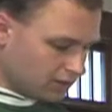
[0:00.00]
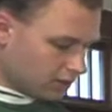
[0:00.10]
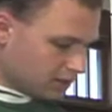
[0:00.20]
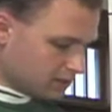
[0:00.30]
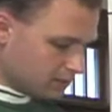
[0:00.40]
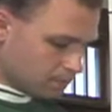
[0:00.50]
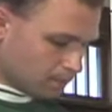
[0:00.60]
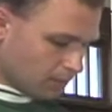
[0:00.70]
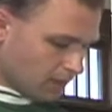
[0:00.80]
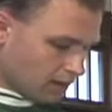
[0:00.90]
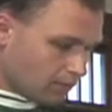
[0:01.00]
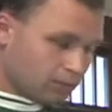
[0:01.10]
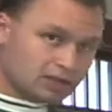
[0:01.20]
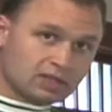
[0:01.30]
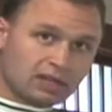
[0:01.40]
degrees,
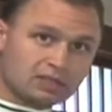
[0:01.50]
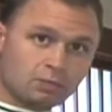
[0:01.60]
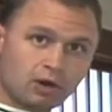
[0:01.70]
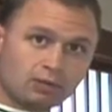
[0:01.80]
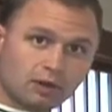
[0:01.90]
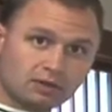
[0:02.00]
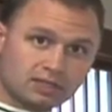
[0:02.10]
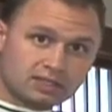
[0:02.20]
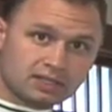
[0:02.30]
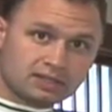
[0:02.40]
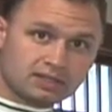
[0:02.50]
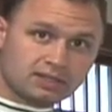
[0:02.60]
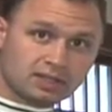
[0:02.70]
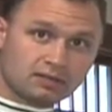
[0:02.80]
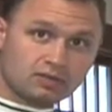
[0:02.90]
but the nice part about this
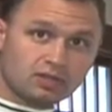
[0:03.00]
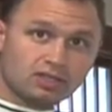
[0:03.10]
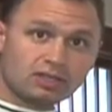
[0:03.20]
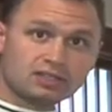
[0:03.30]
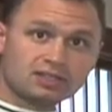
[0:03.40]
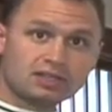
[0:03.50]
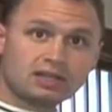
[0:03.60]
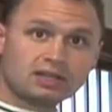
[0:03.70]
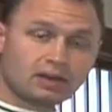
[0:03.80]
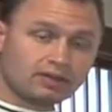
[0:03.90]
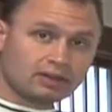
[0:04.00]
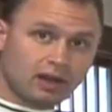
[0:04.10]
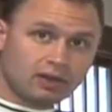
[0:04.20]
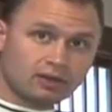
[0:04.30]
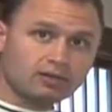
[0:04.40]
is that if you need it to stay in the oven
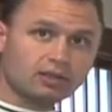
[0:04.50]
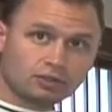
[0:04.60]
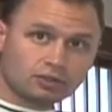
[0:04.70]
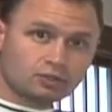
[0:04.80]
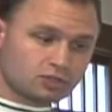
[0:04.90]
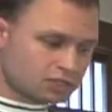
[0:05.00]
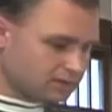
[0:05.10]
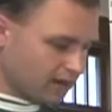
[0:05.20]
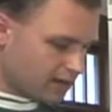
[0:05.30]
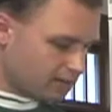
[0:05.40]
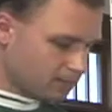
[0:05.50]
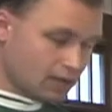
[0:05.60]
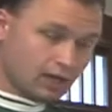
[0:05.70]
longer, it'll do just fine,